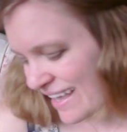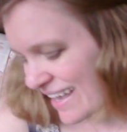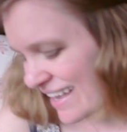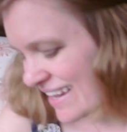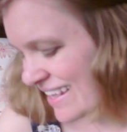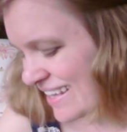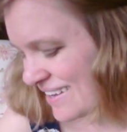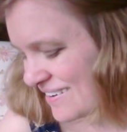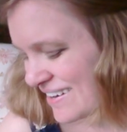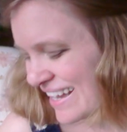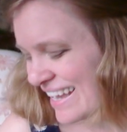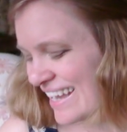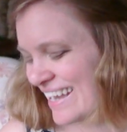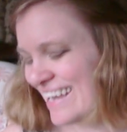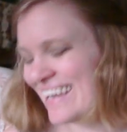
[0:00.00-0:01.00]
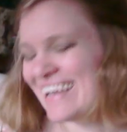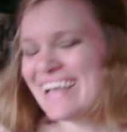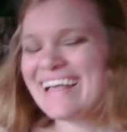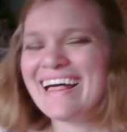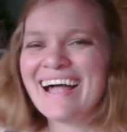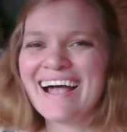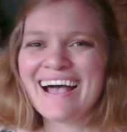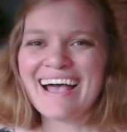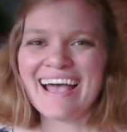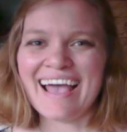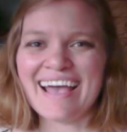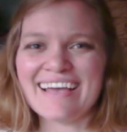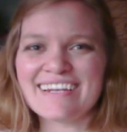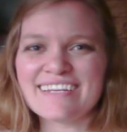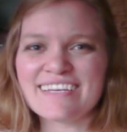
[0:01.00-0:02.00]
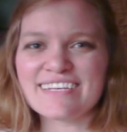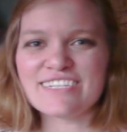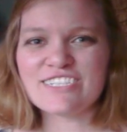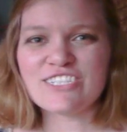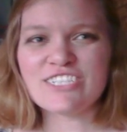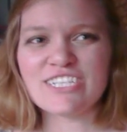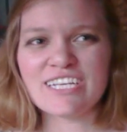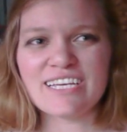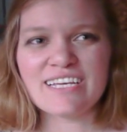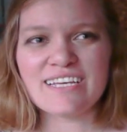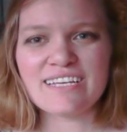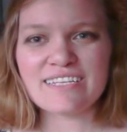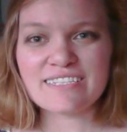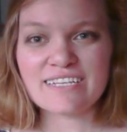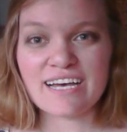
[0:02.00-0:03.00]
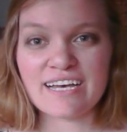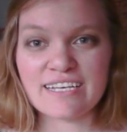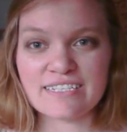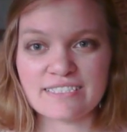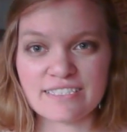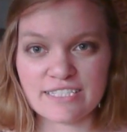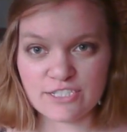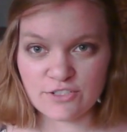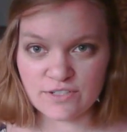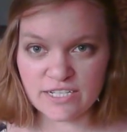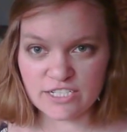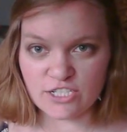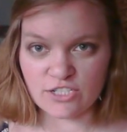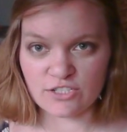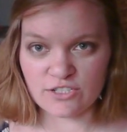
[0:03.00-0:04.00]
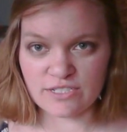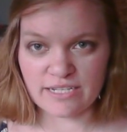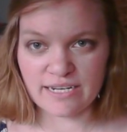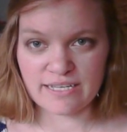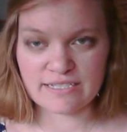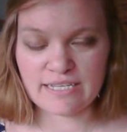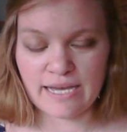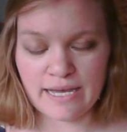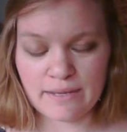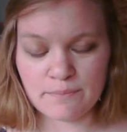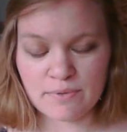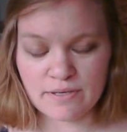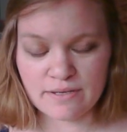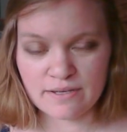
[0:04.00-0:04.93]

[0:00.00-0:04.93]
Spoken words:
Anyway, and she does the traditional knitting type